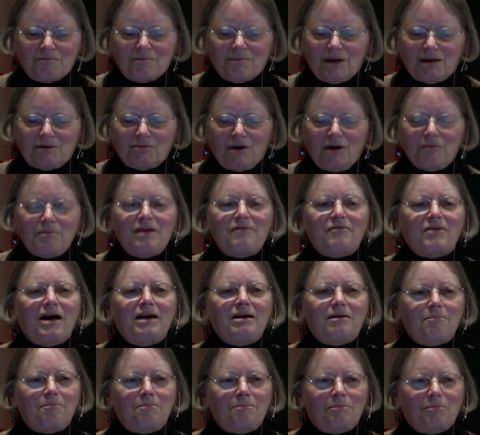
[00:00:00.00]
But
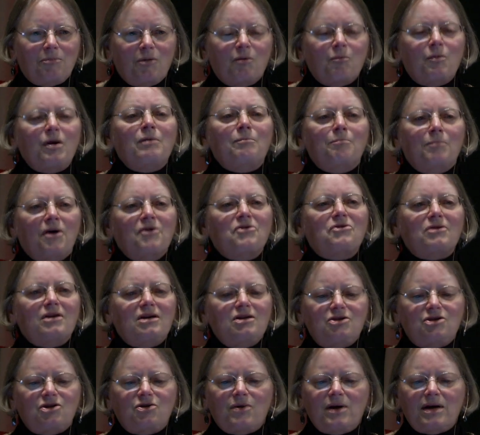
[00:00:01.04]
what we're mostly
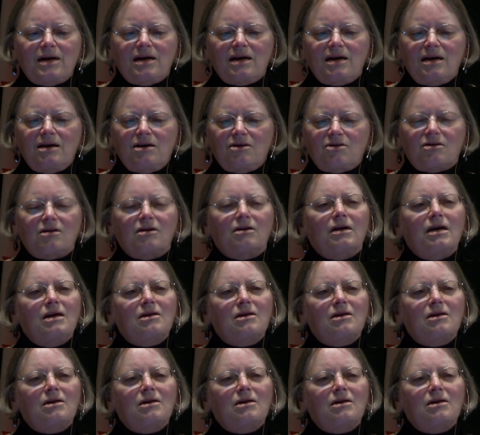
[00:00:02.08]
doing is